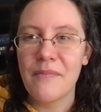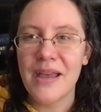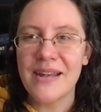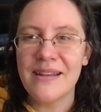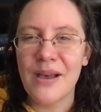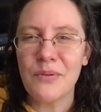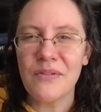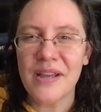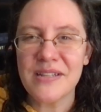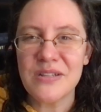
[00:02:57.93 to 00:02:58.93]
And now we've
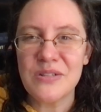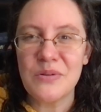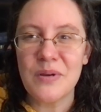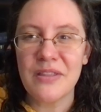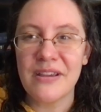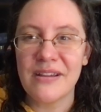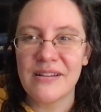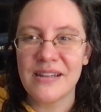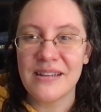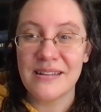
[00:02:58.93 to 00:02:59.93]
gotten to where they're,
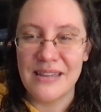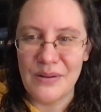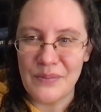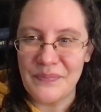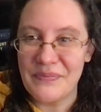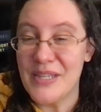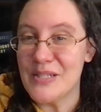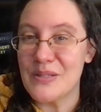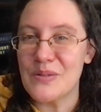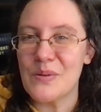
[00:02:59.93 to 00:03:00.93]
you know,
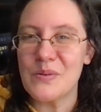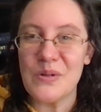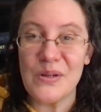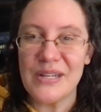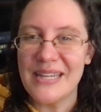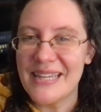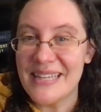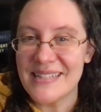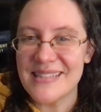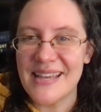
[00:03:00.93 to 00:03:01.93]
he's a soldier,
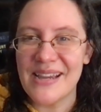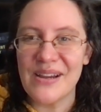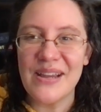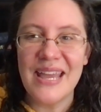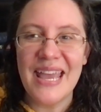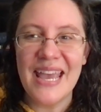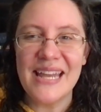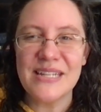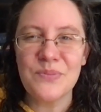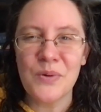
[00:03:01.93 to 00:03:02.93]
he's there,
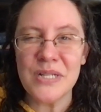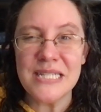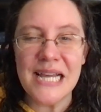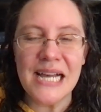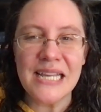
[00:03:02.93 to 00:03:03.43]
and it's more tongue